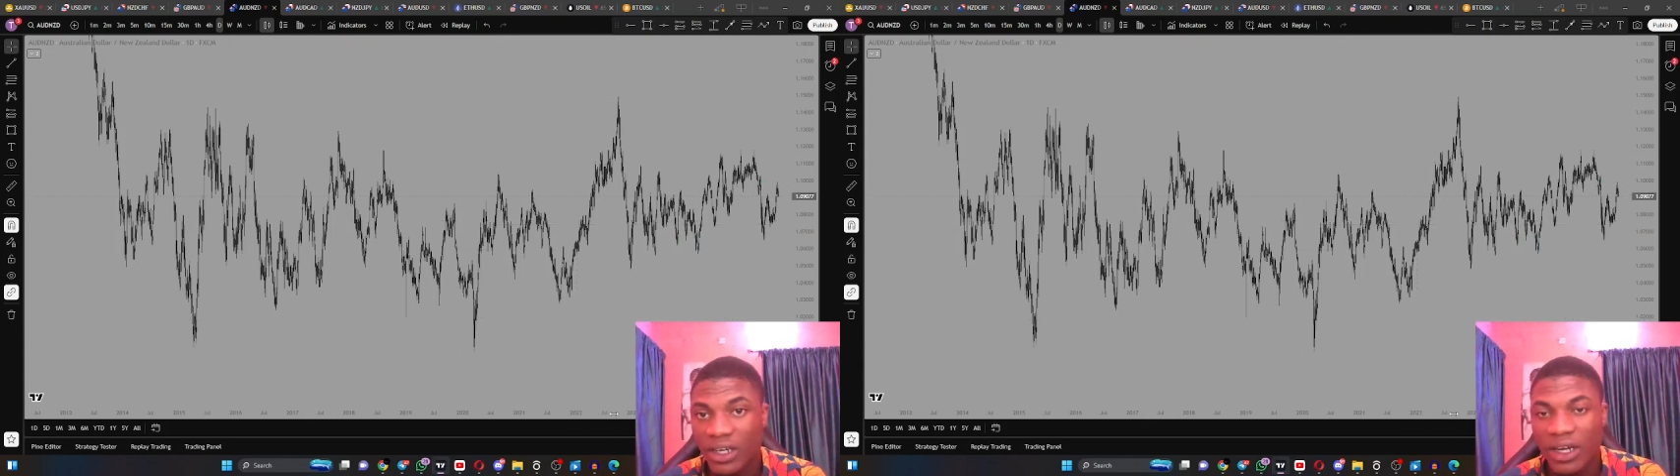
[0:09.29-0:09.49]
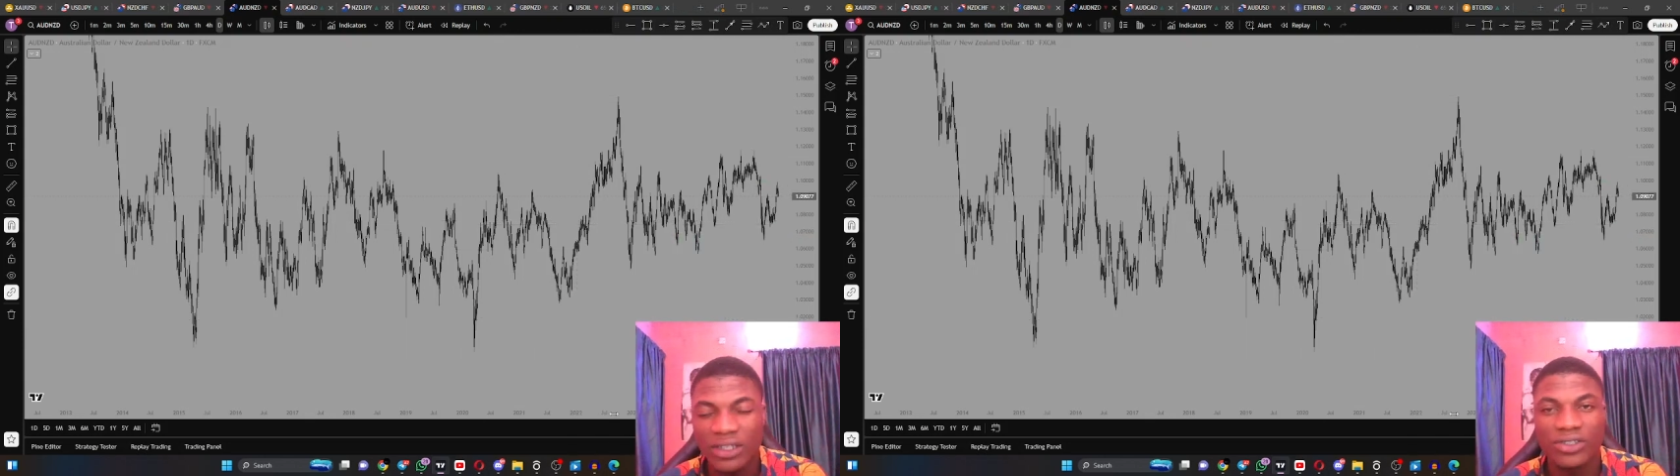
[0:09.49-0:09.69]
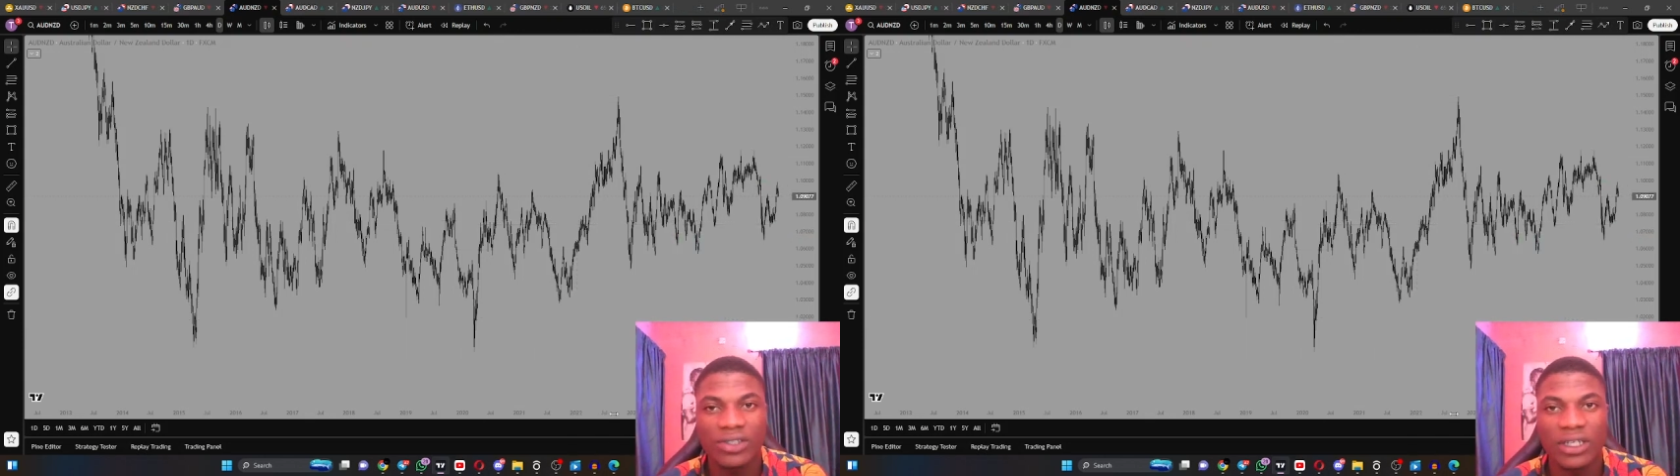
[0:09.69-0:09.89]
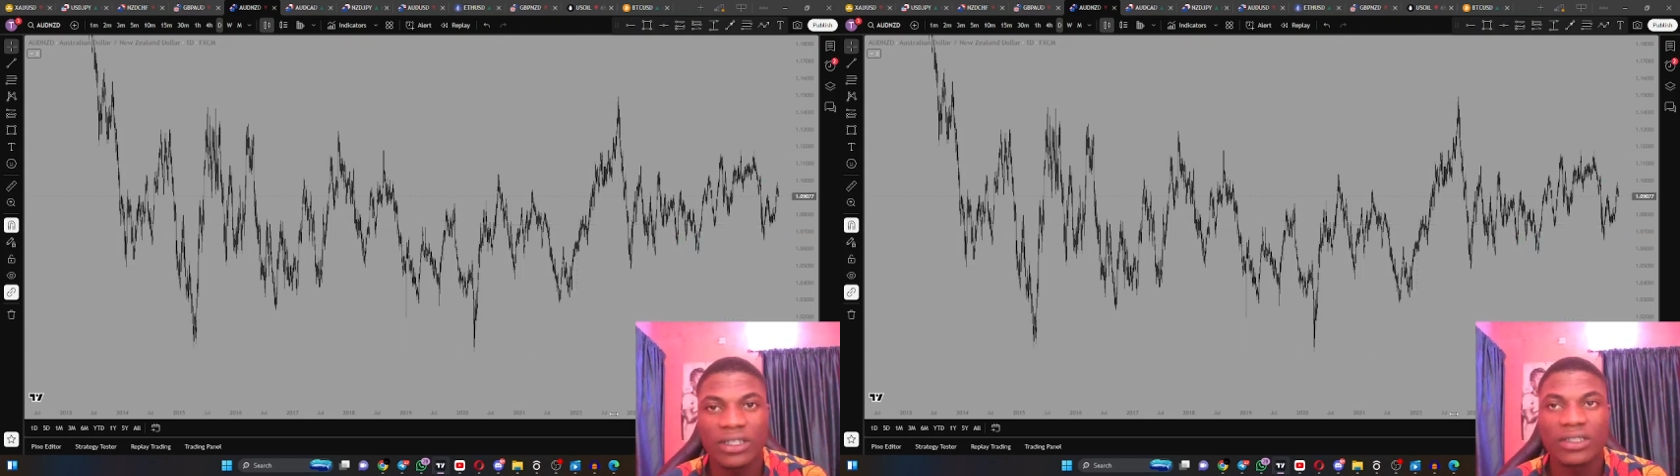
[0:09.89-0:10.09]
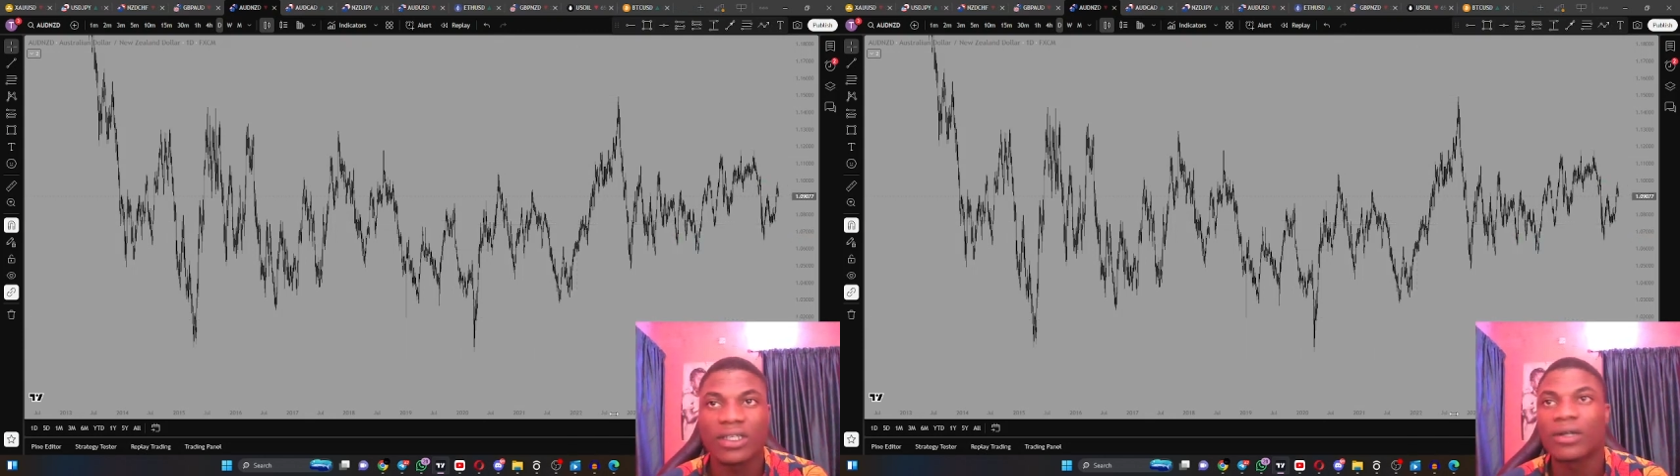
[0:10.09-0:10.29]
I
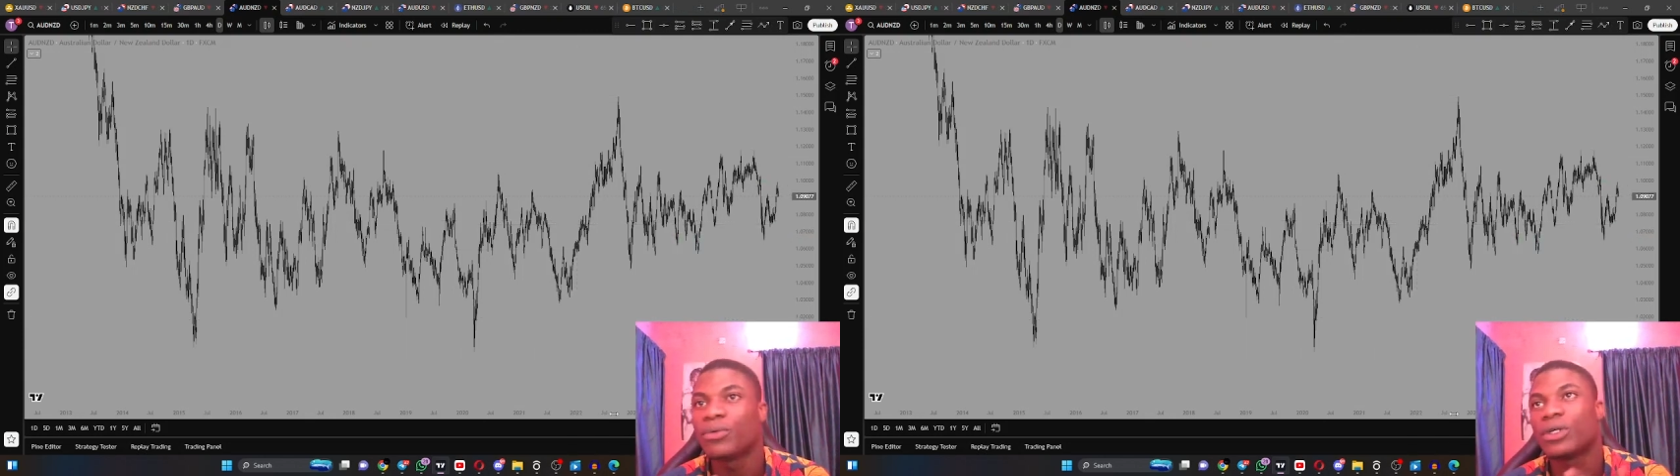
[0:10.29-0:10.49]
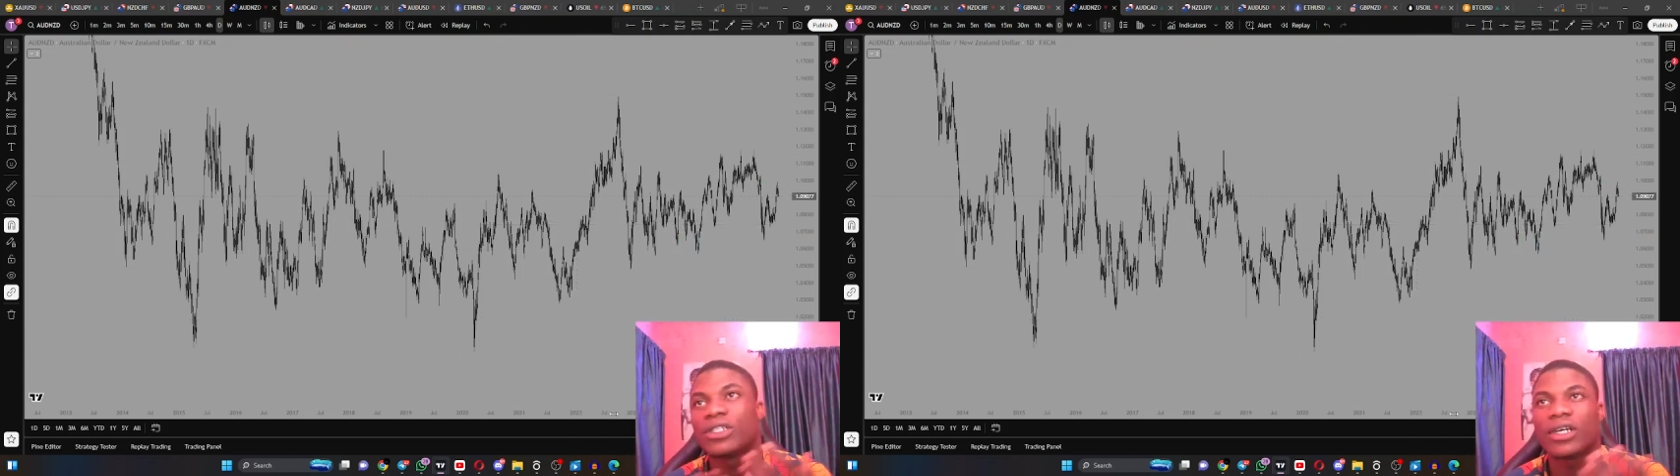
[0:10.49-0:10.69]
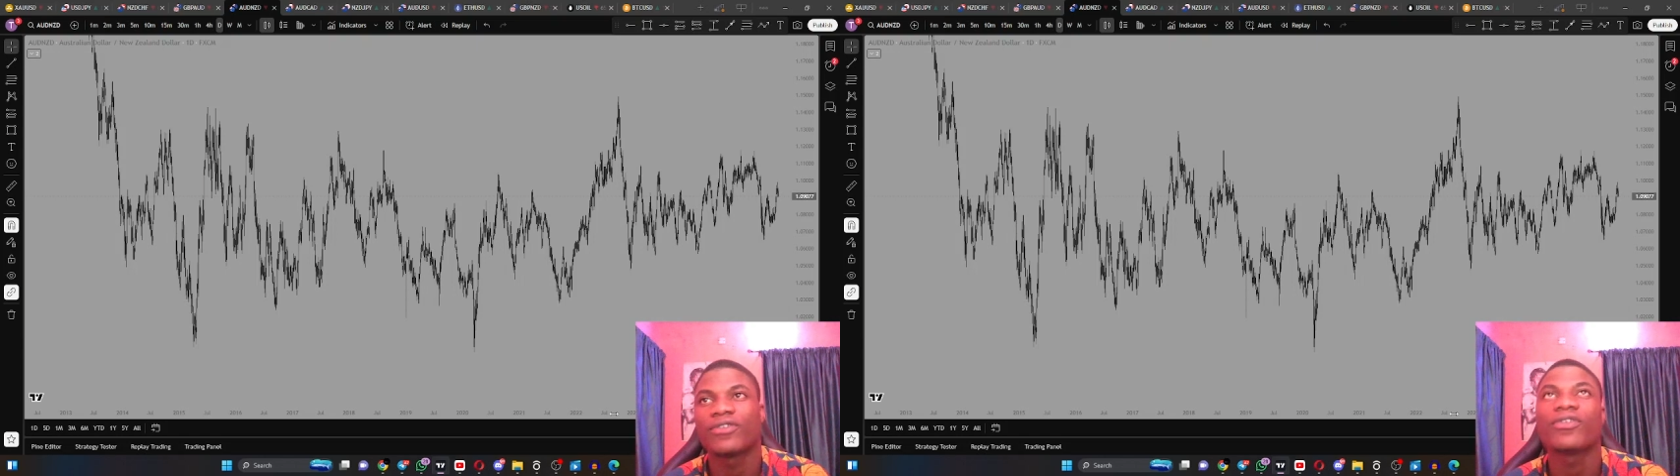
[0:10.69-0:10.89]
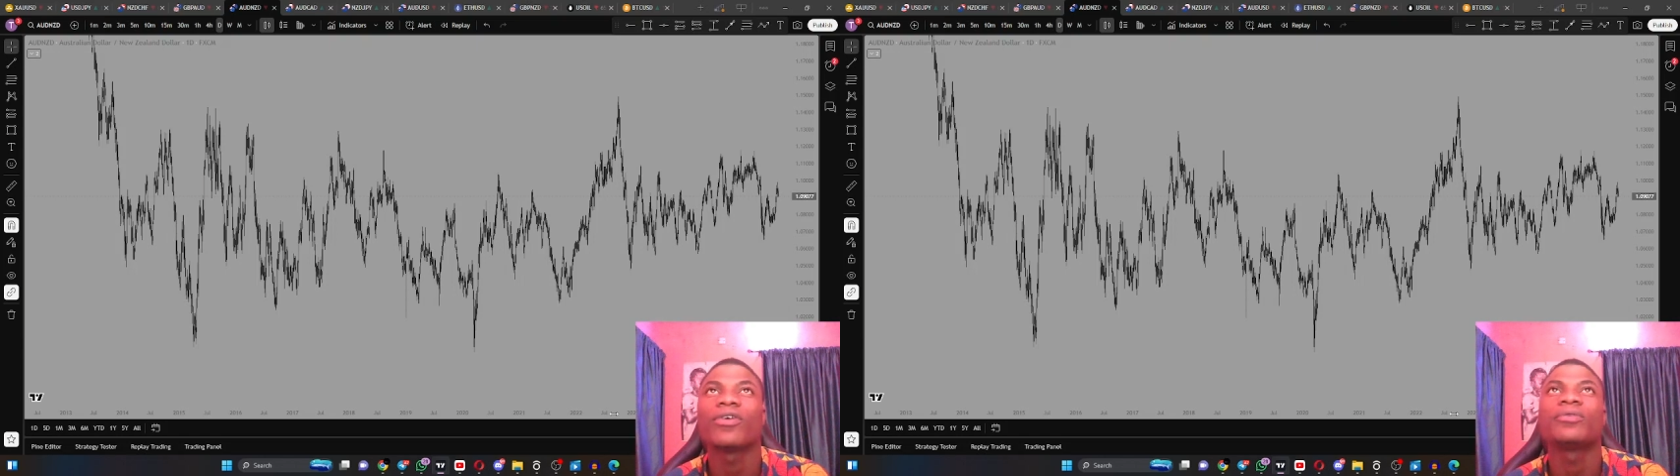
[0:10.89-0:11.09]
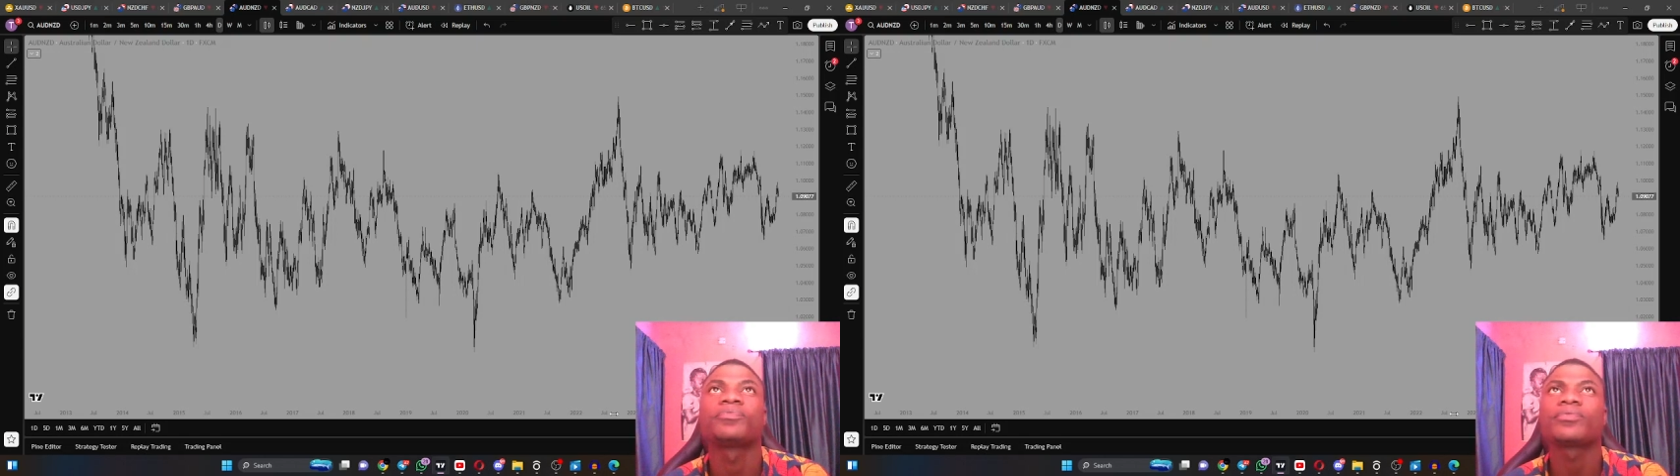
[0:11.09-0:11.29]
trade and watch out for.